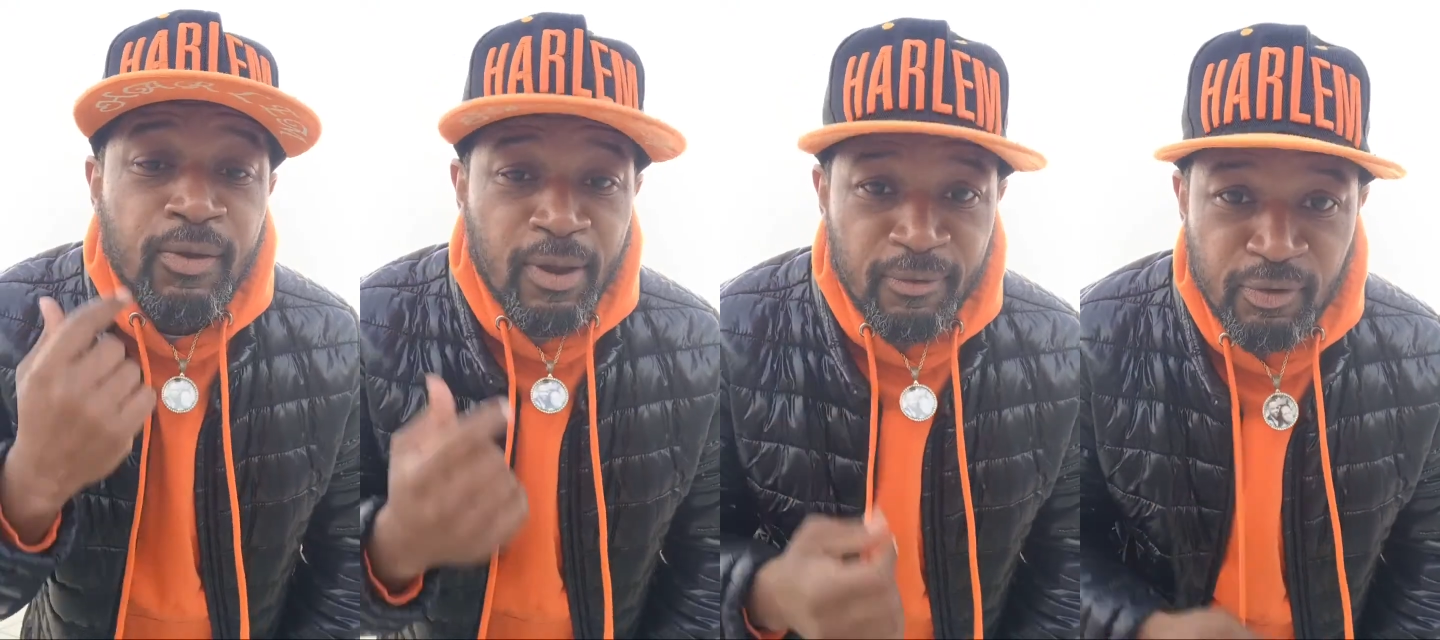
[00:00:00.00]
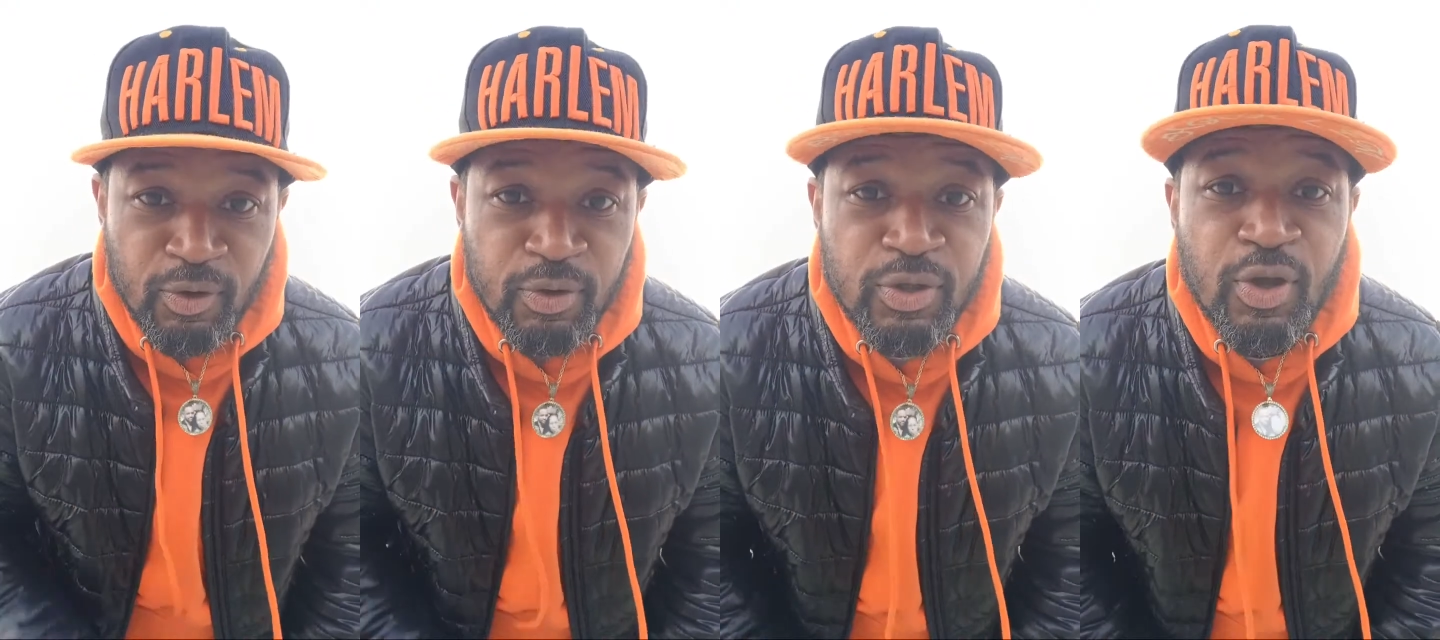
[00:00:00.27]
If
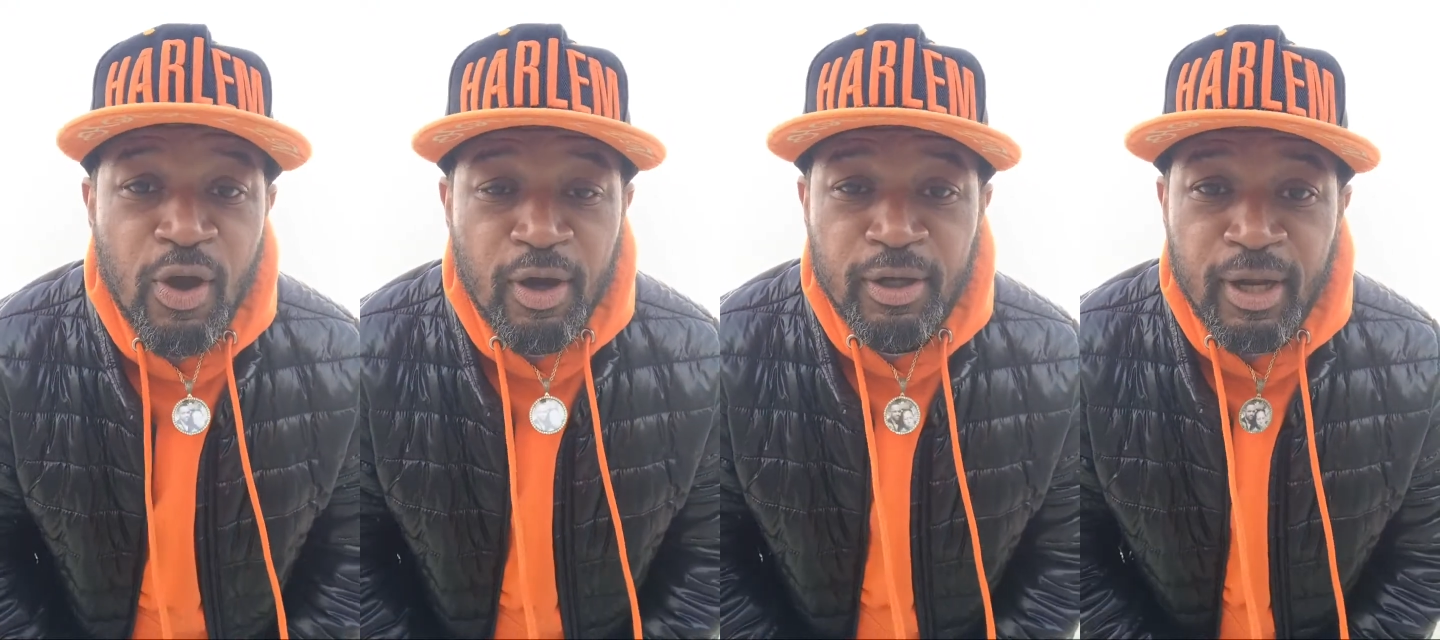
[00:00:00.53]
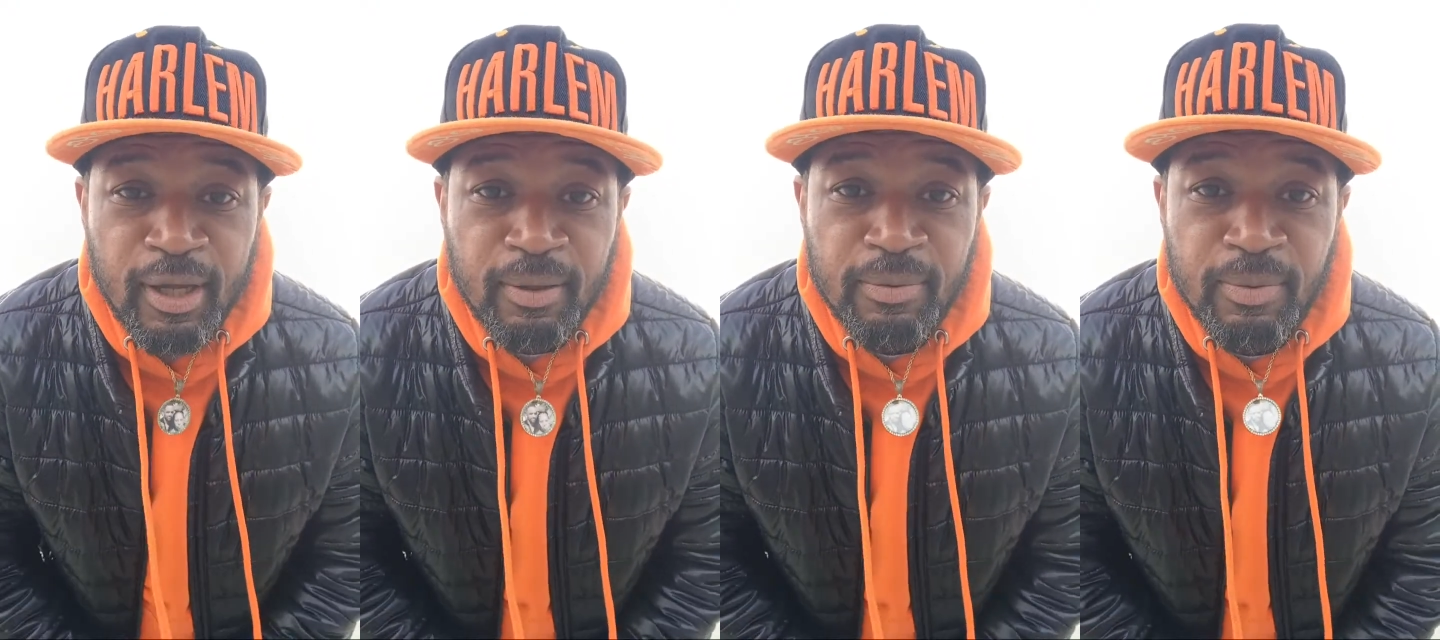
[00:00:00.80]
you dark
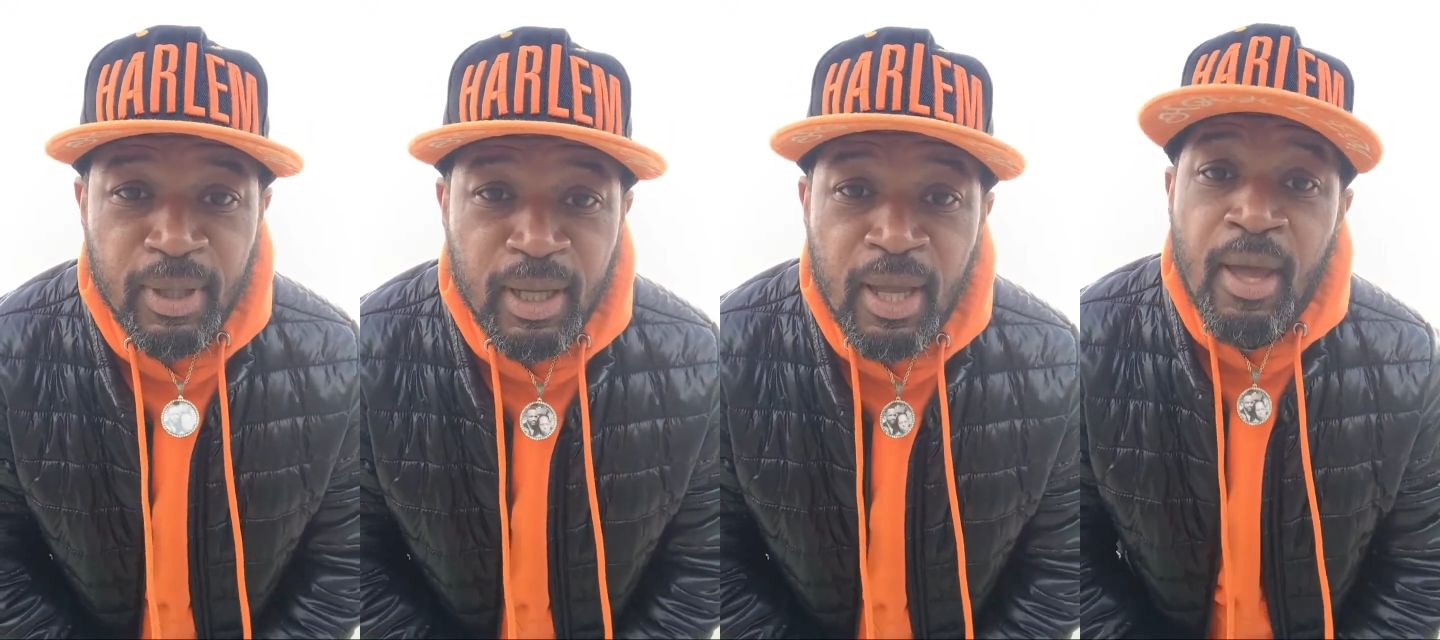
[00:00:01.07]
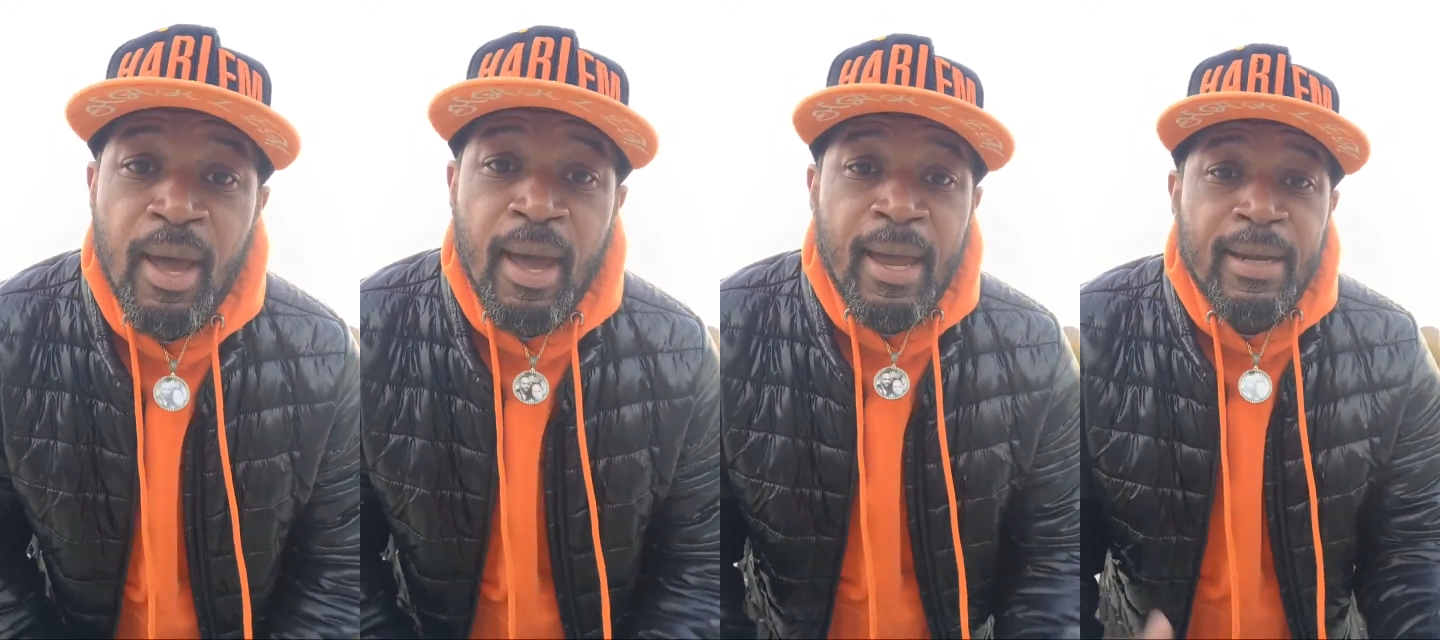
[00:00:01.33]
like me,
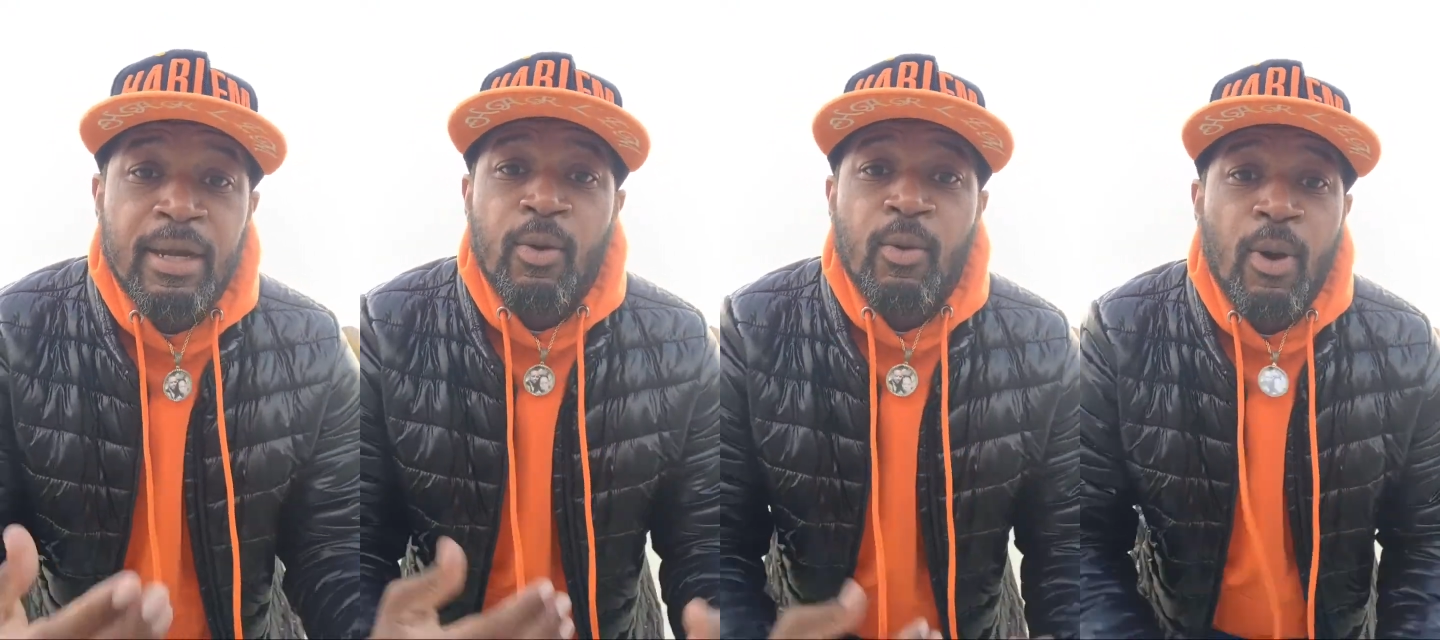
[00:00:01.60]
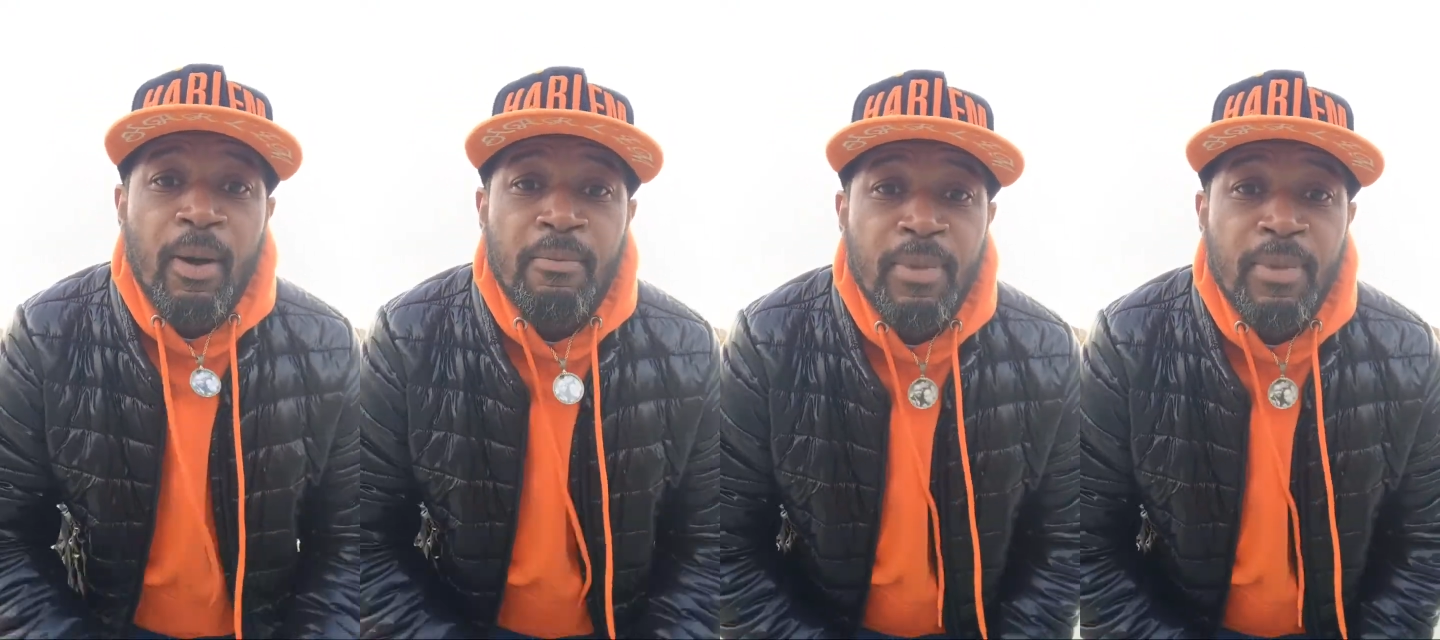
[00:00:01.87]
I know I'm